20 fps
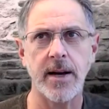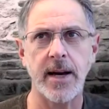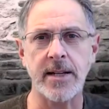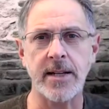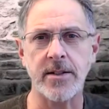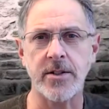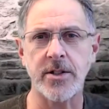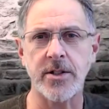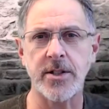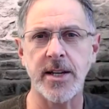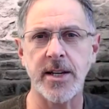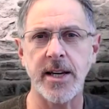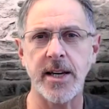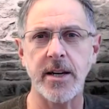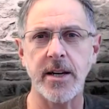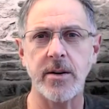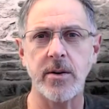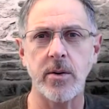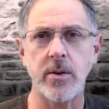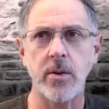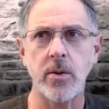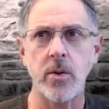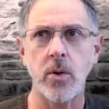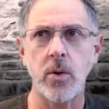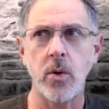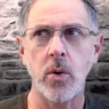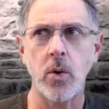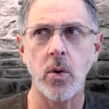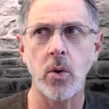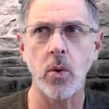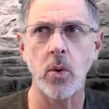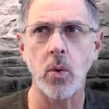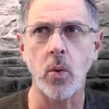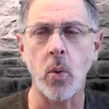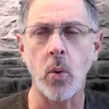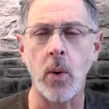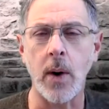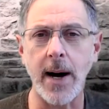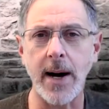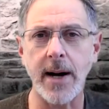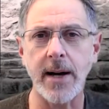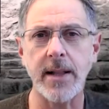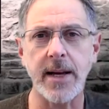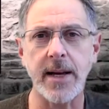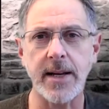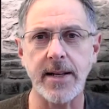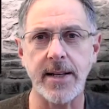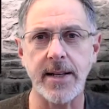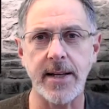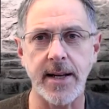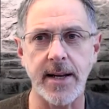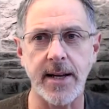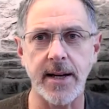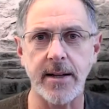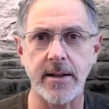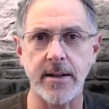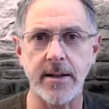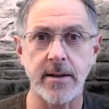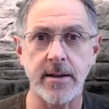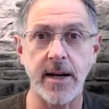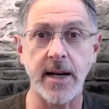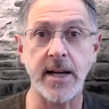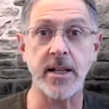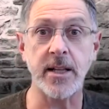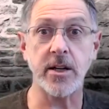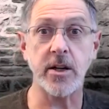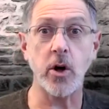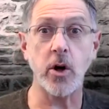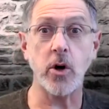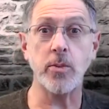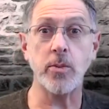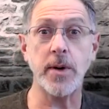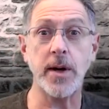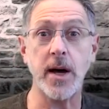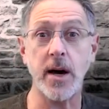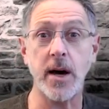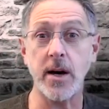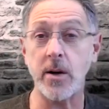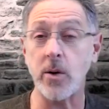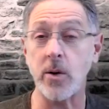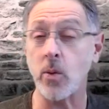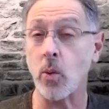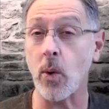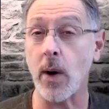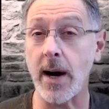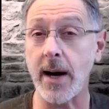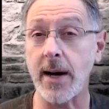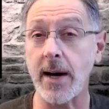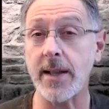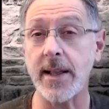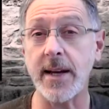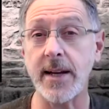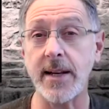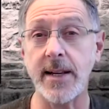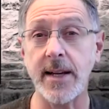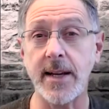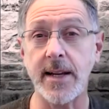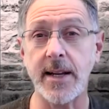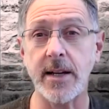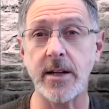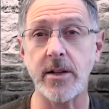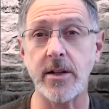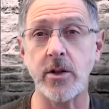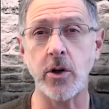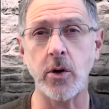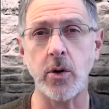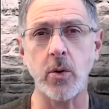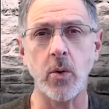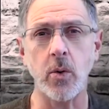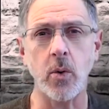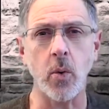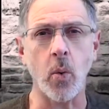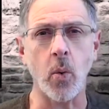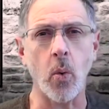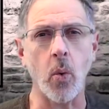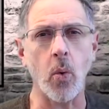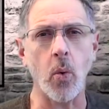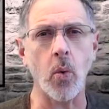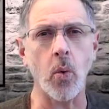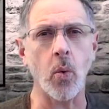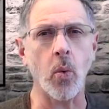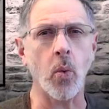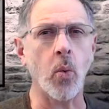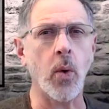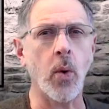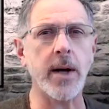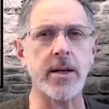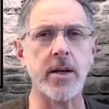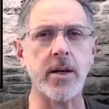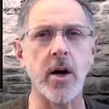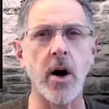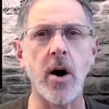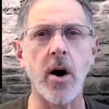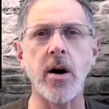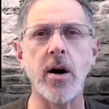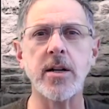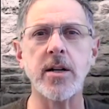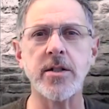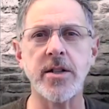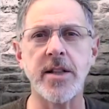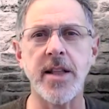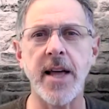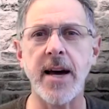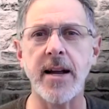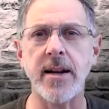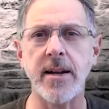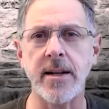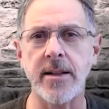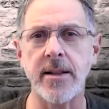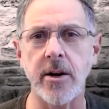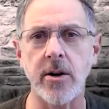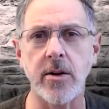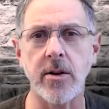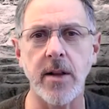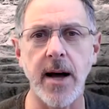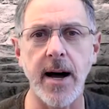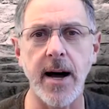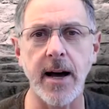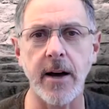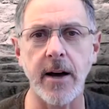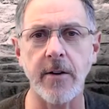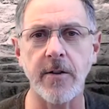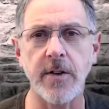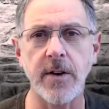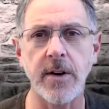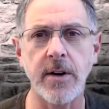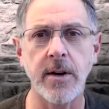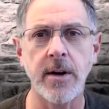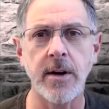and see why they did it, and then go beyond why they did it to what caused that in their life.